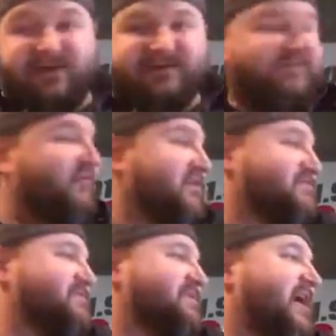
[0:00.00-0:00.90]
close friends
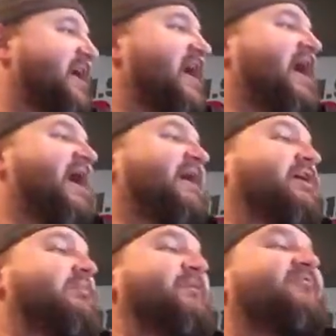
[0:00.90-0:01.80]
would say. He
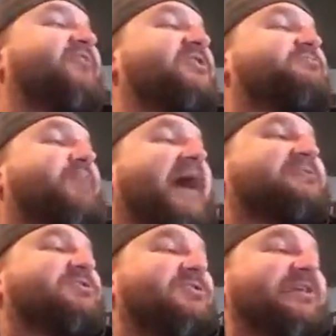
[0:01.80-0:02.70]
could be the first
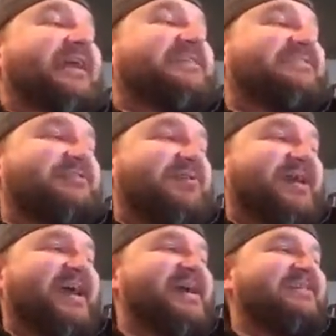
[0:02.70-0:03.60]
Bachelor in
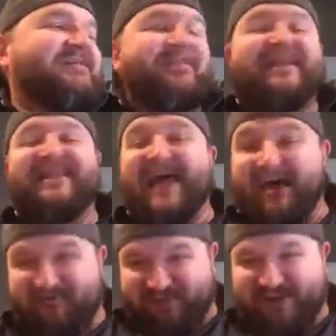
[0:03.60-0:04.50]
history to be
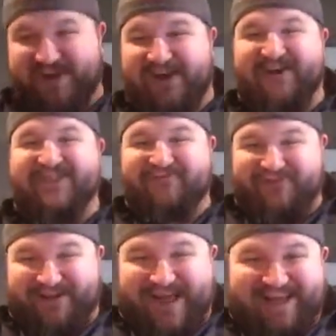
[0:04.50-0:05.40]
left on the
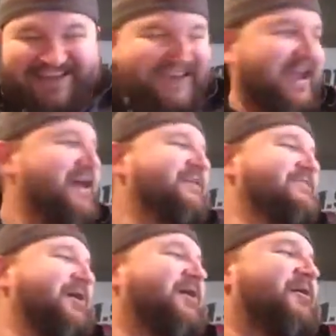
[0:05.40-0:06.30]
finale.
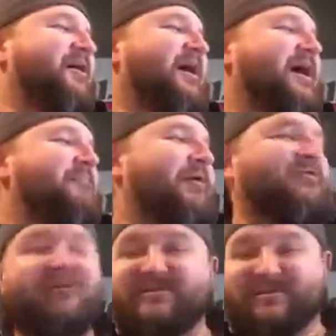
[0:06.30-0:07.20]
So
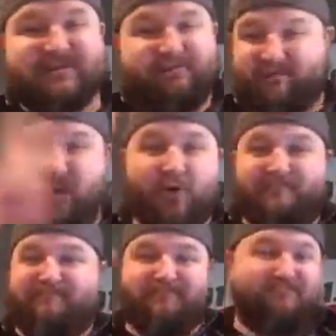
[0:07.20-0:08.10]
both girls can say, nope,
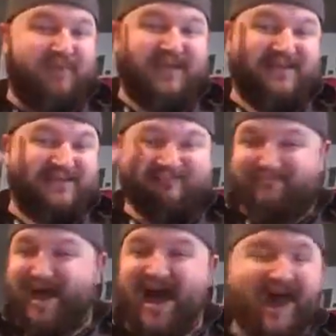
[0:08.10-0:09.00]
peace,
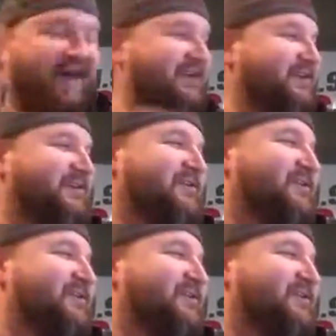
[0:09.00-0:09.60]
bye, you're...